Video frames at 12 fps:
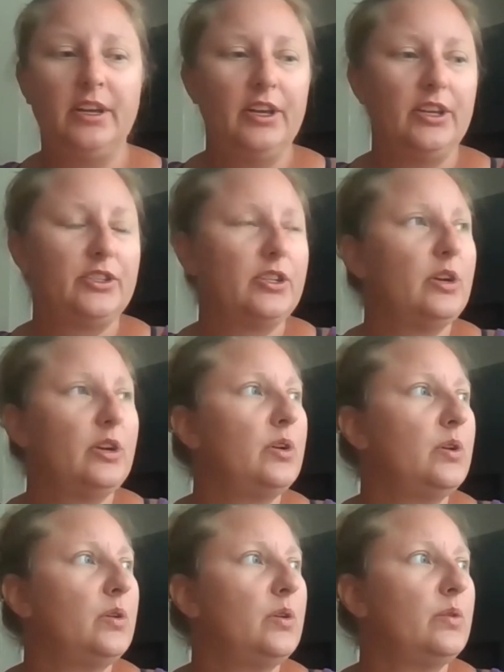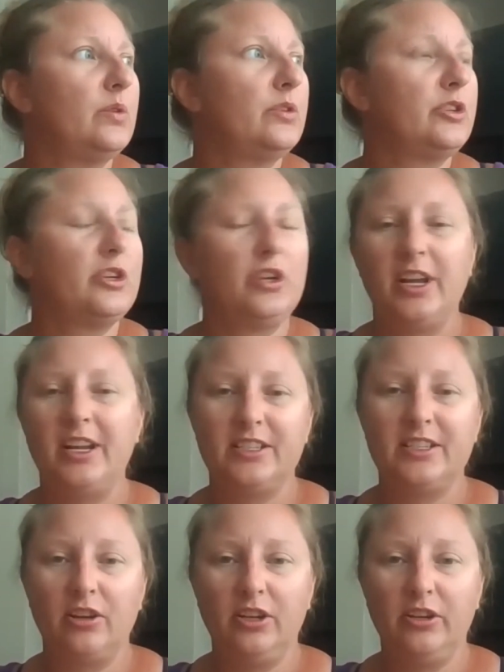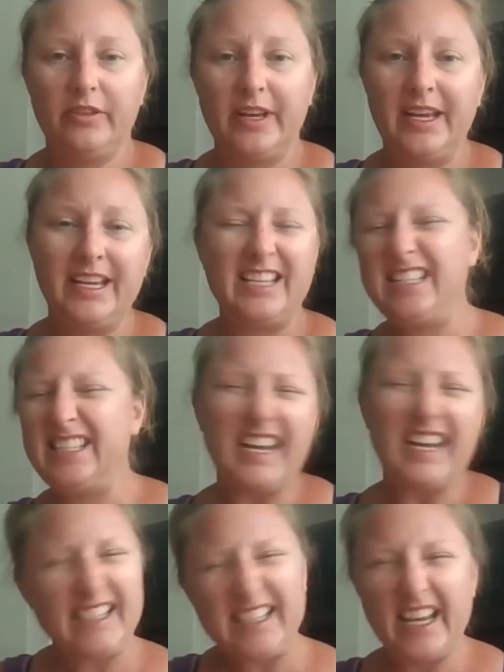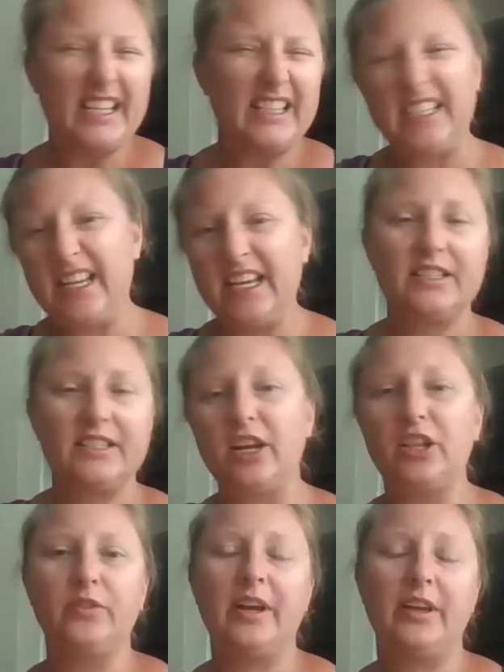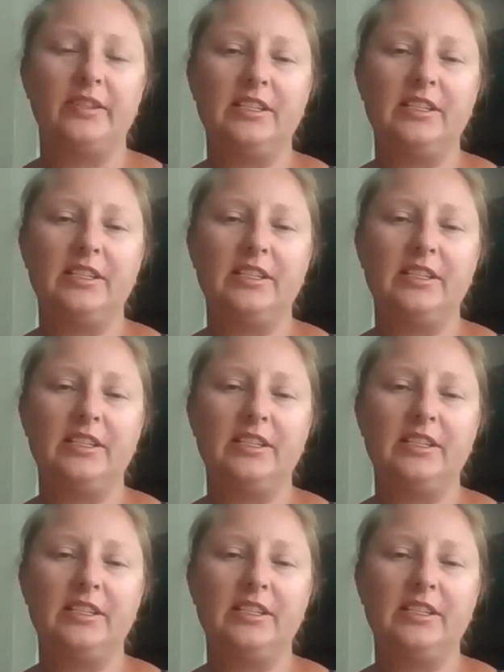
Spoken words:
So turn on a song you like and dance, dance, dance all around.